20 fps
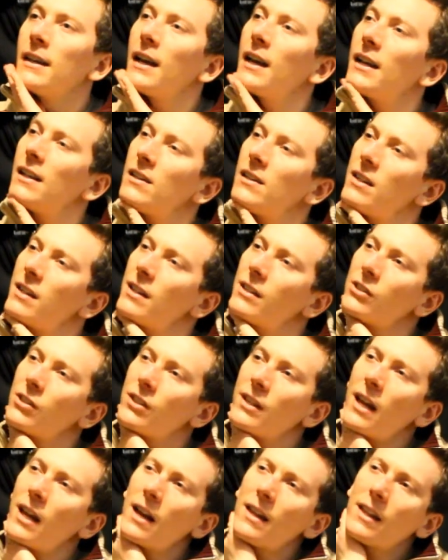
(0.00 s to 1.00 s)
And so
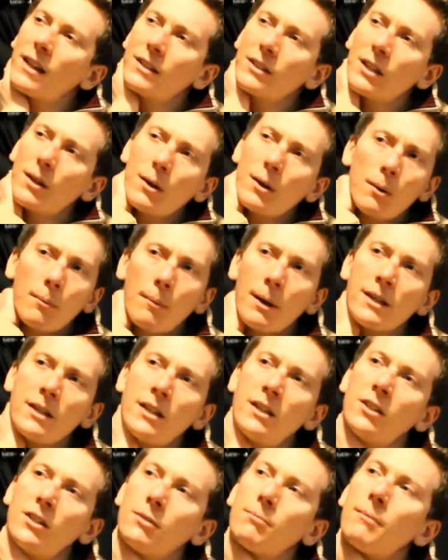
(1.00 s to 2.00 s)
yeah, that's my
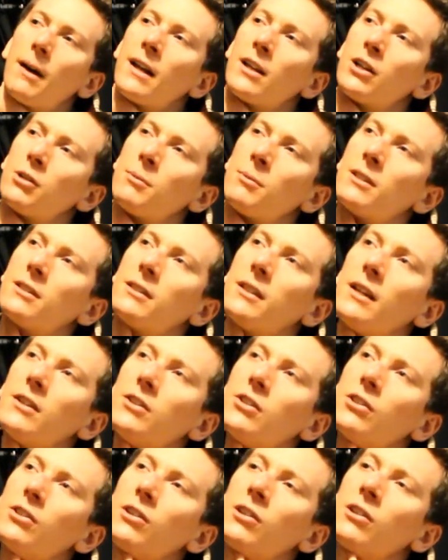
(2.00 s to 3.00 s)
yeast management
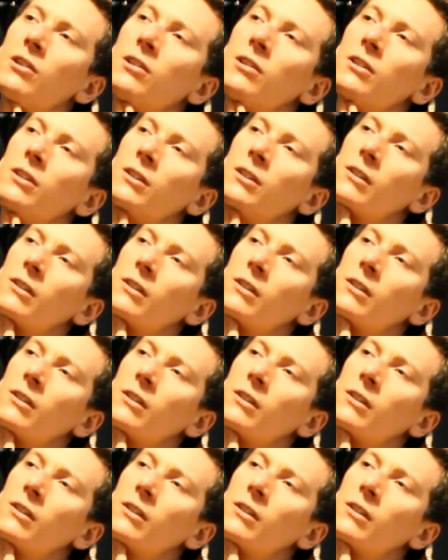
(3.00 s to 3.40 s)
center.